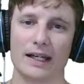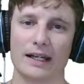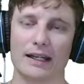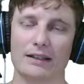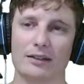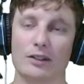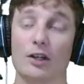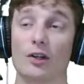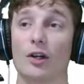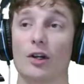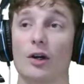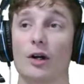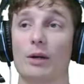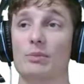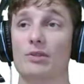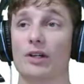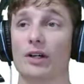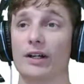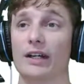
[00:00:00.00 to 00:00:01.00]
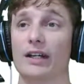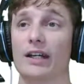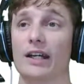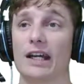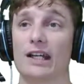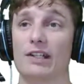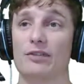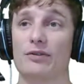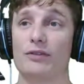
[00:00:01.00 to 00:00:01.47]
No, I'm sorry.
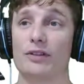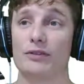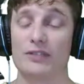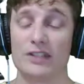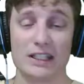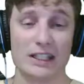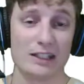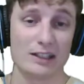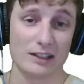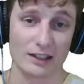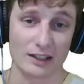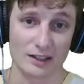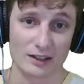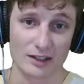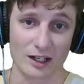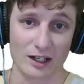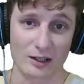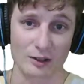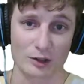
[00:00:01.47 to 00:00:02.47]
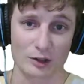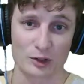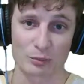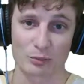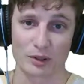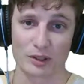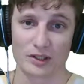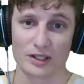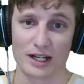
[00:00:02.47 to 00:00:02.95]
It's $15
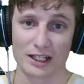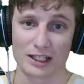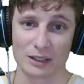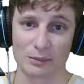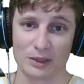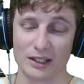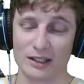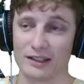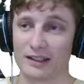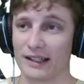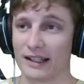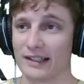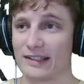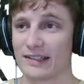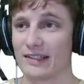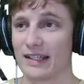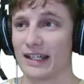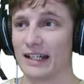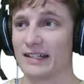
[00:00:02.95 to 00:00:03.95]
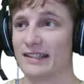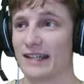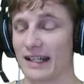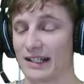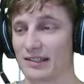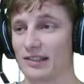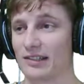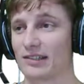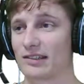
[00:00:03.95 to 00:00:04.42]
per document at the state of
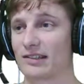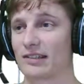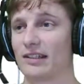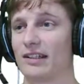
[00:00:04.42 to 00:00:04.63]
Texas.